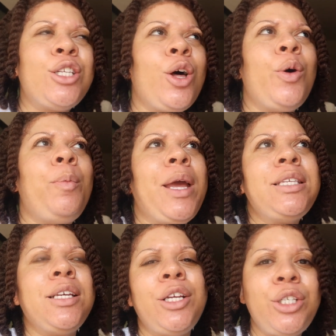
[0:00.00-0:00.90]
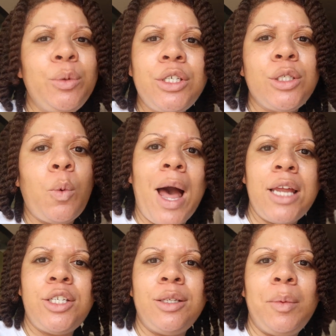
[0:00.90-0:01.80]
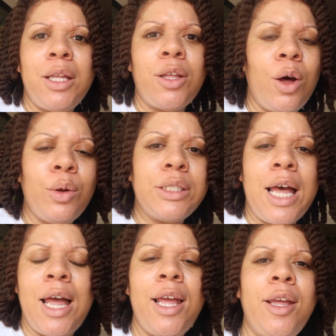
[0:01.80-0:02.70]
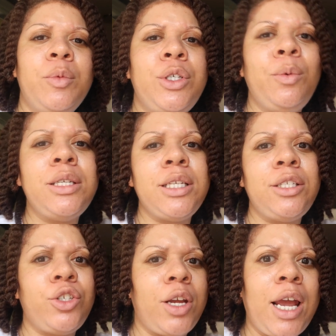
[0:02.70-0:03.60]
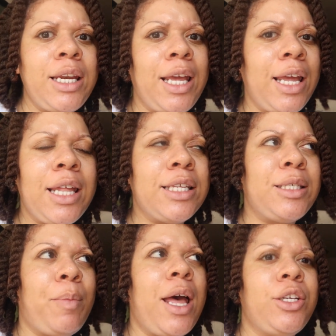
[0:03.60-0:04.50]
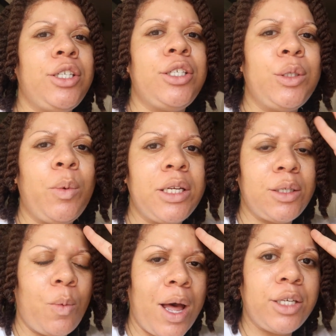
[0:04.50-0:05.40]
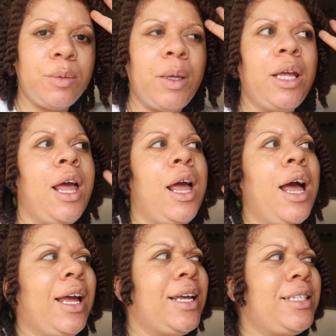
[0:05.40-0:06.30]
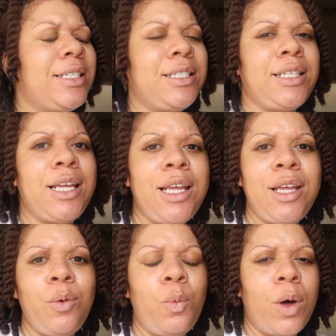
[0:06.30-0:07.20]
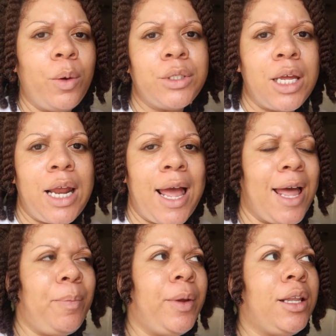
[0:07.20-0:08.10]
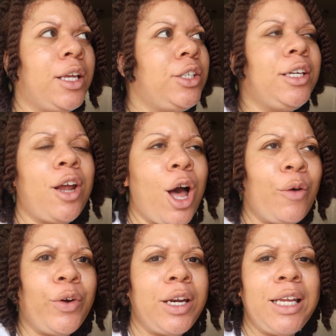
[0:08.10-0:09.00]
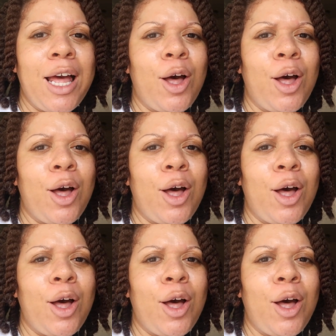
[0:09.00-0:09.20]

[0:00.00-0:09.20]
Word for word: So basically, she was just watching me the whole time. She wasn't trying to get in the spot. She just wanted to watch me, I guess, to see what was gonna happen. Like, she didn't offer any